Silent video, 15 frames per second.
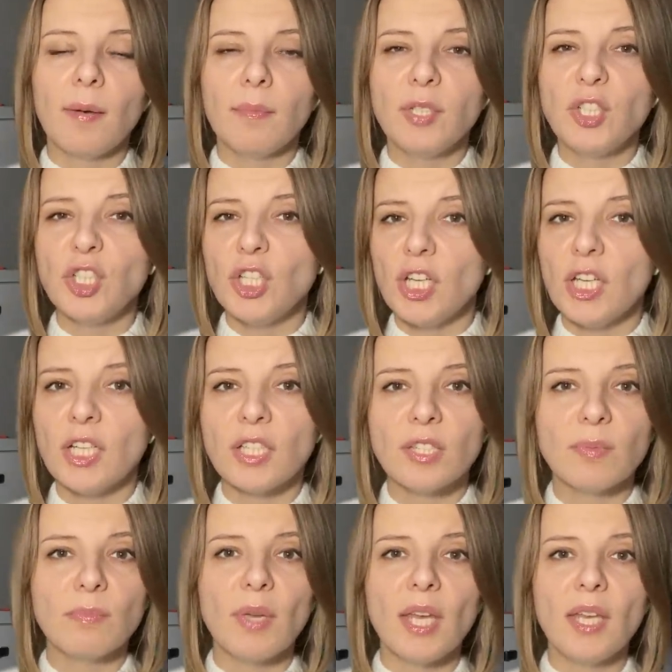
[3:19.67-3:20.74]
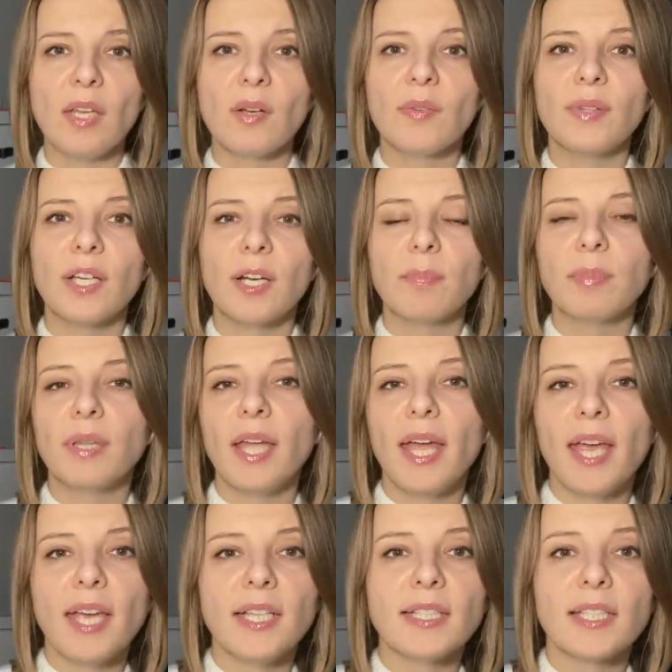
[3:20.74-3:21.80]
machines, many of their
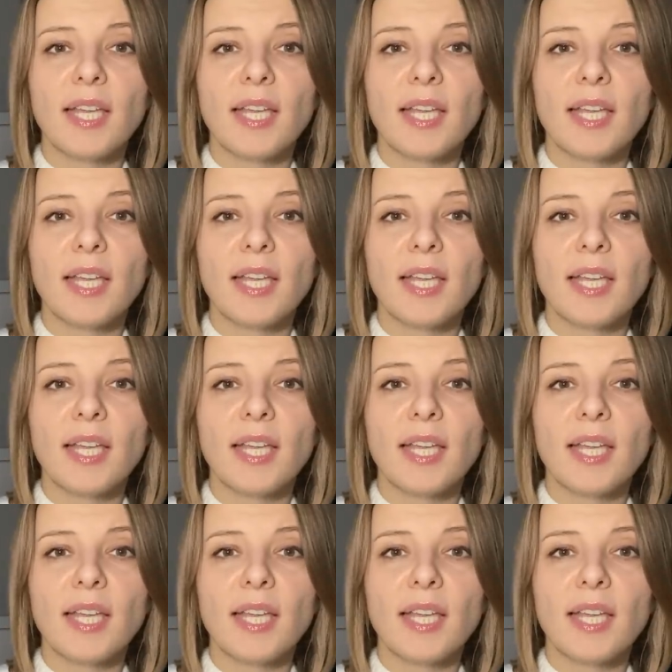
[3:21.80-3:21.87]
planes